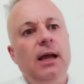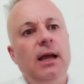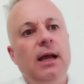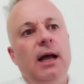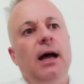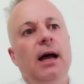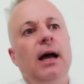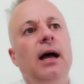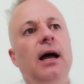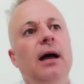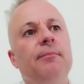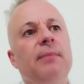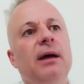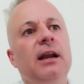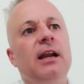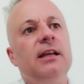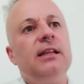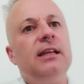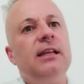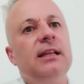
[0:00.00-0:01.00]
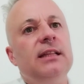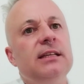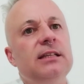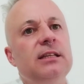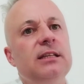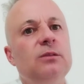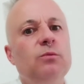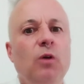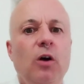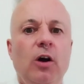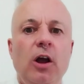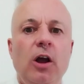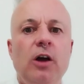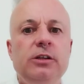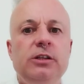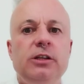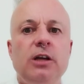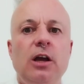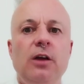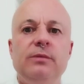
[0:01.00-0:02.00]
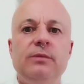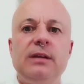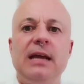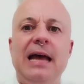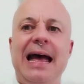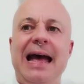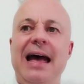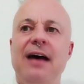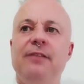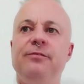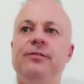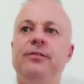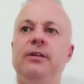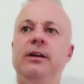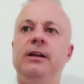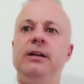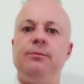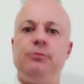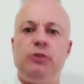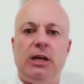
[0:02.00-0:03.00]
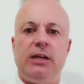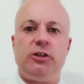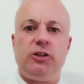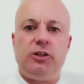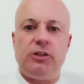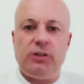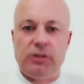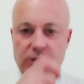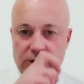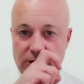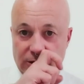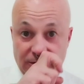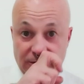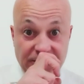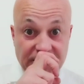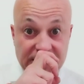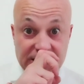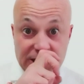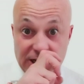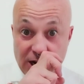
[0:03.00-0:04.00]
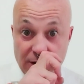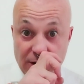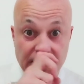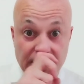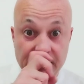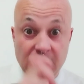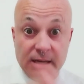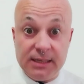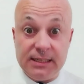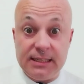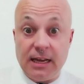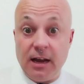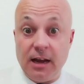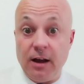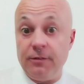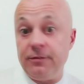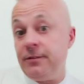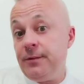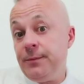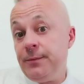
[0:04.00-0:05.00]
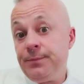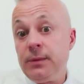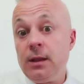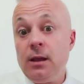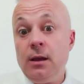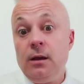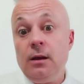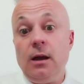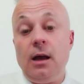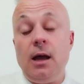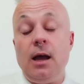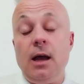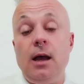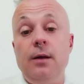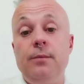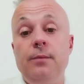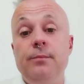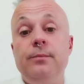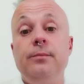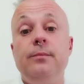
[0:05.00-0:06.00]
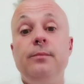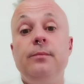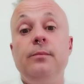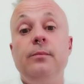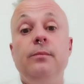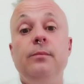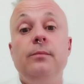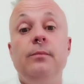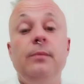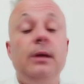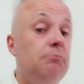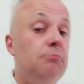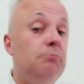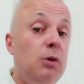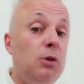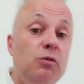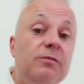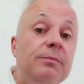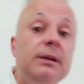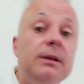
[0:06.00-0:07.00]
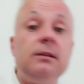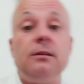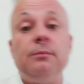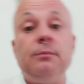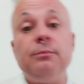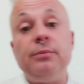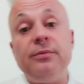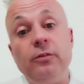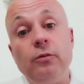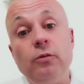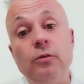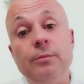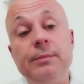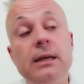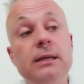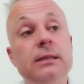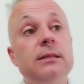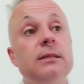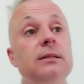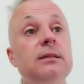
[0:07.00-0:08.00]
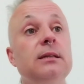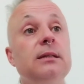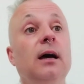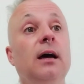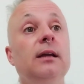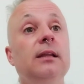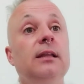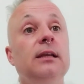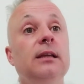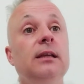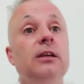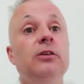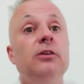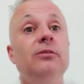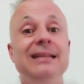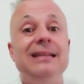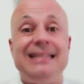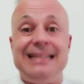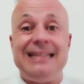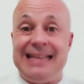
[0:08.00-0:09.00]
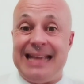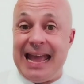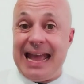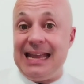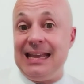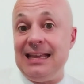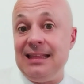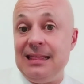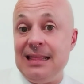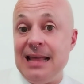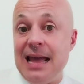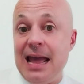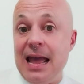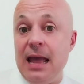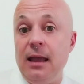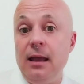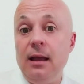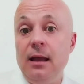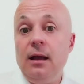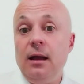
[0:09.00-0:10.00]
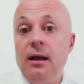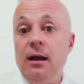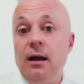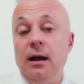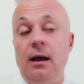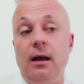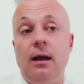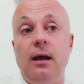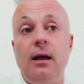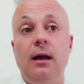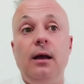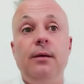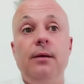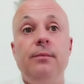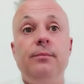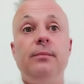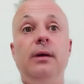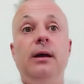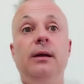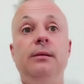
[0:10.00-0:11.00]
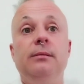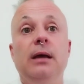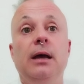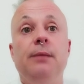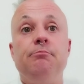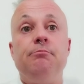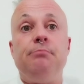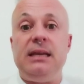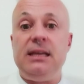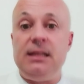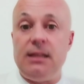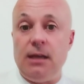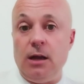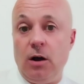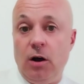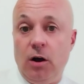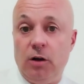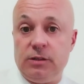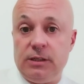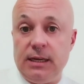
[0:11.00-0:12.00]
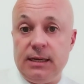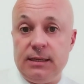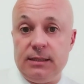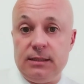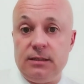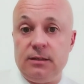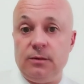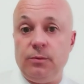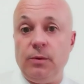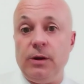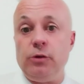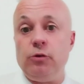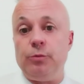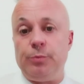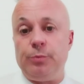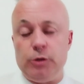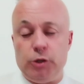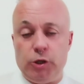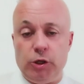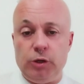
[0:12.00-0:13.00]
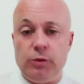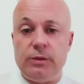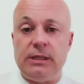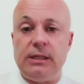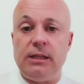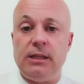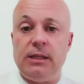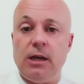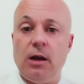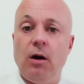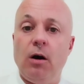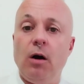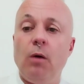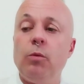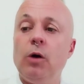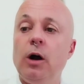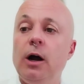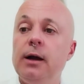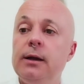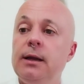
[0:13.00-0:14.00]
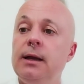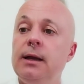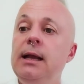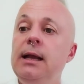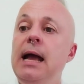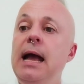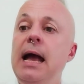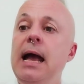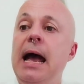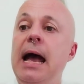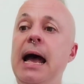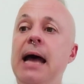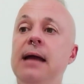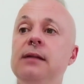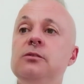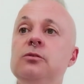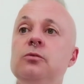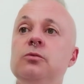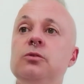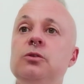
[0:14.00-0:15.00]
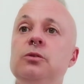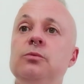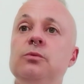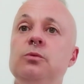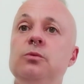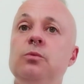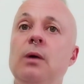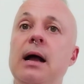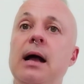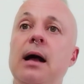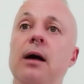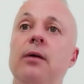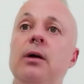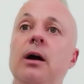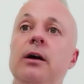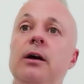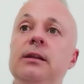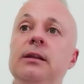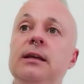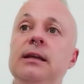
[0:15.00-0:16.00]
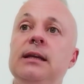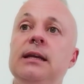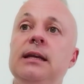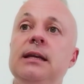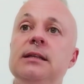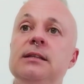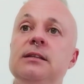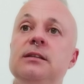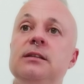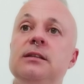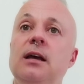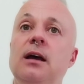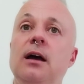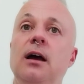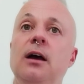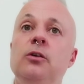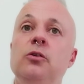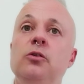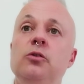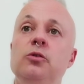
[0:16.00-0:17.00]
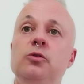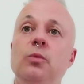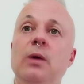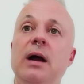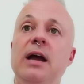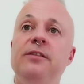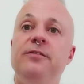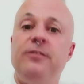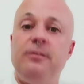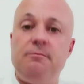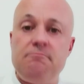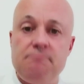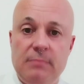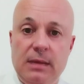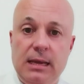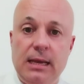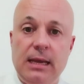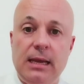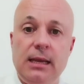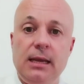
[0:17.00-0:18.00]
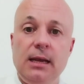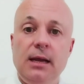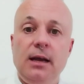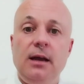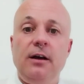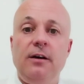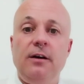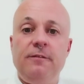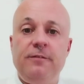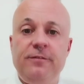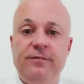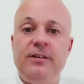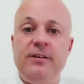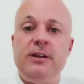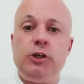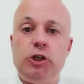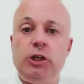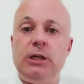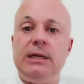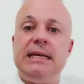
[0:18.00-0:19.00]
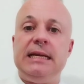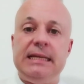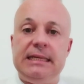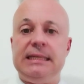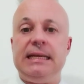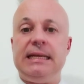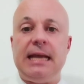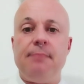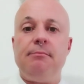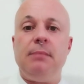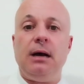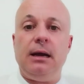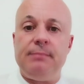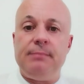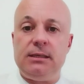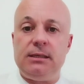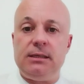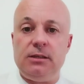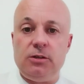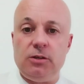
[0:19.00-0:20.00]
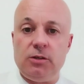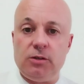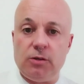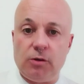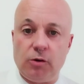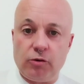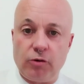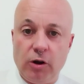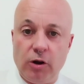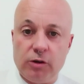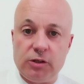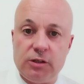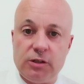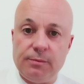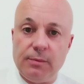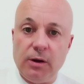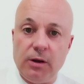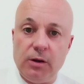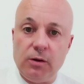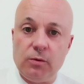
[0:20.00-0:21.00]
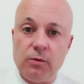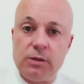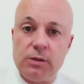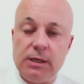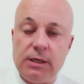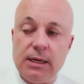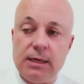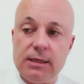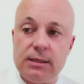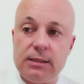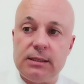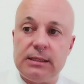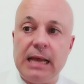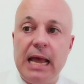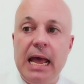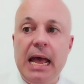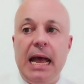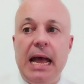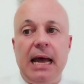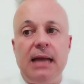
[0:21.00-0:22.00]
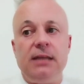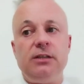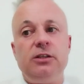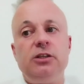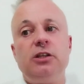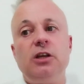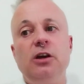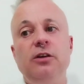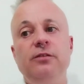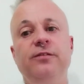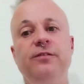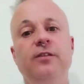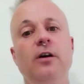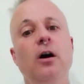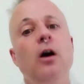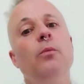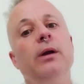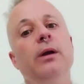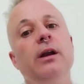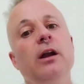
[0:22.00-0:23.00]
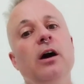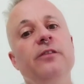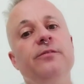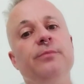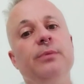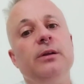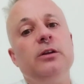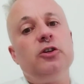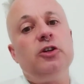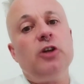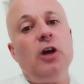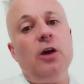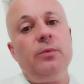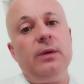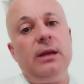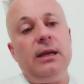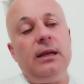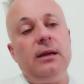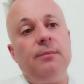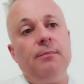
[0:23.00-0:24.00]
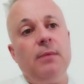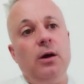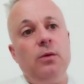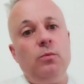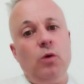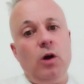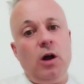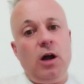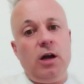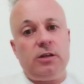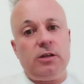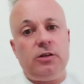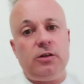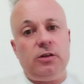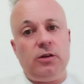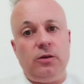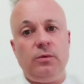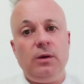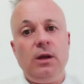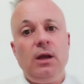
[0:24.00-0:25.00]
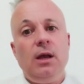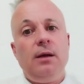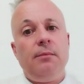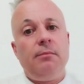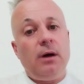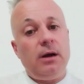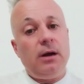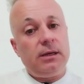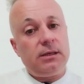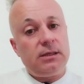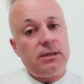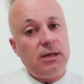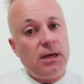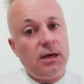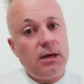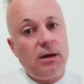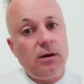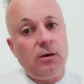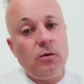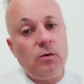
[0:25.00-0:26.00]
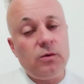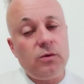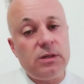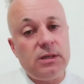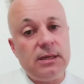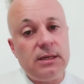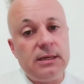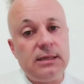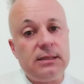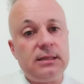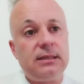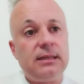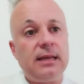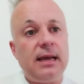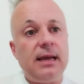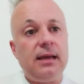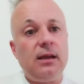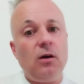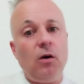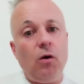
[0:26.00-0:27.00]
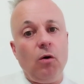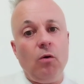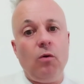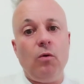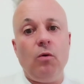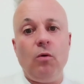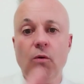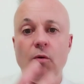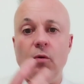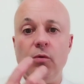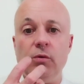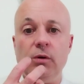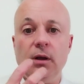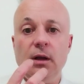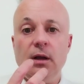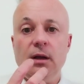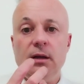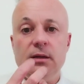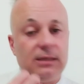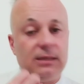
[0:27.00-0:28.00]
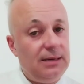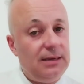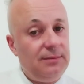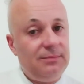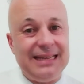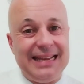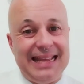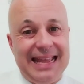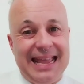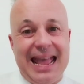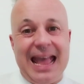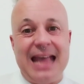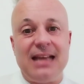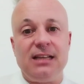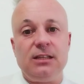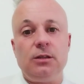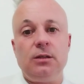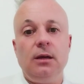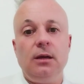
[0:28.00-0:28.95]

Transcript: and I think this is why I don't have an objection to videoing myself in movement and performance. I think you need to get in there and be the artist when you're producing the artwork. And also as well, I think it's a good way for me visually to get my messages across to my audience. And so far, when I've been showing my work to my external audience, they all seem to get